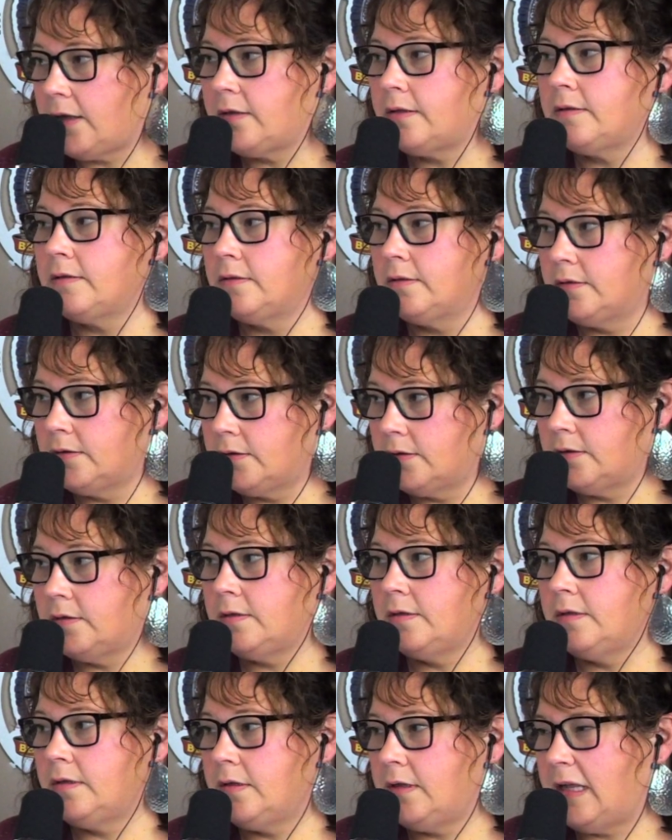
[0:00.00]
with it. I think that'll
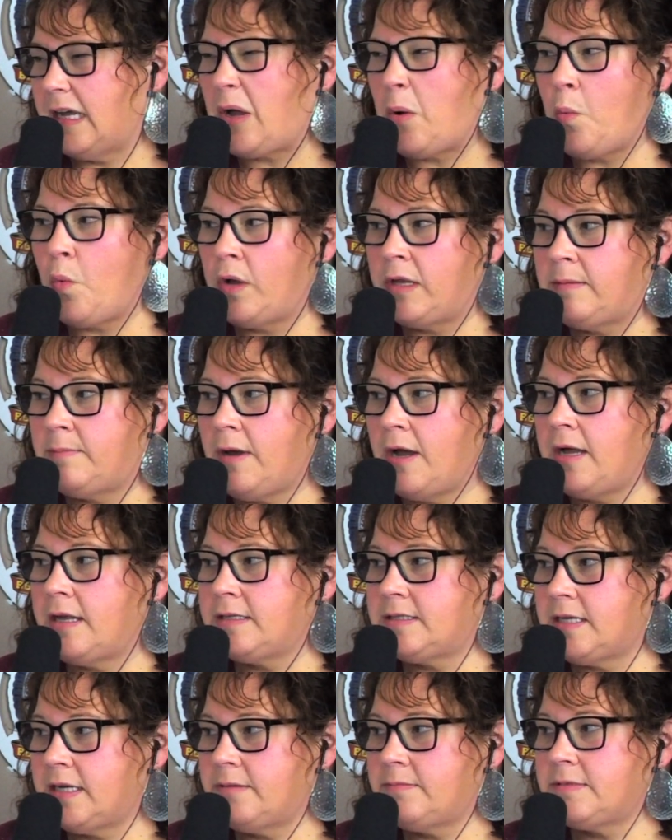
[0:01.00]
be really like good. Like a one
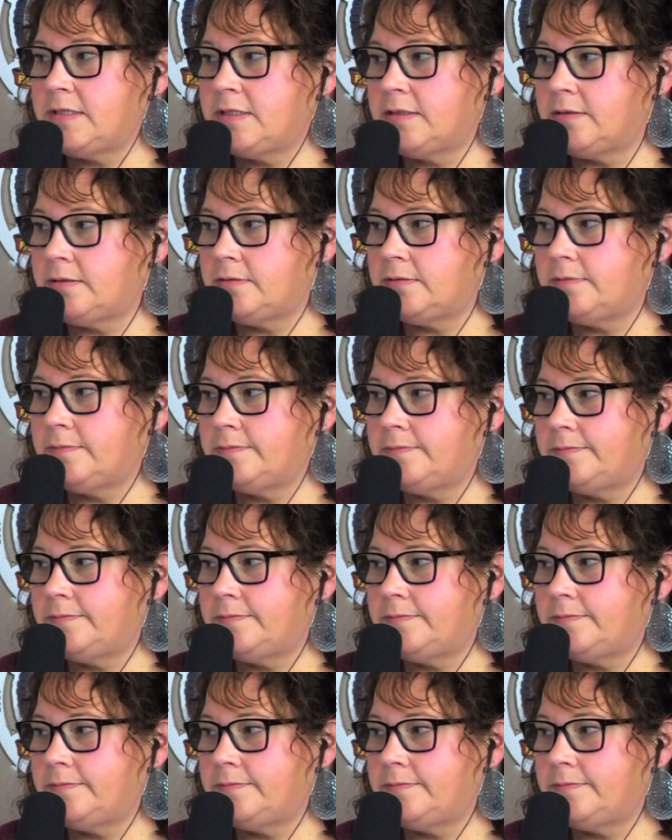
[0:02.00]
pot type deal.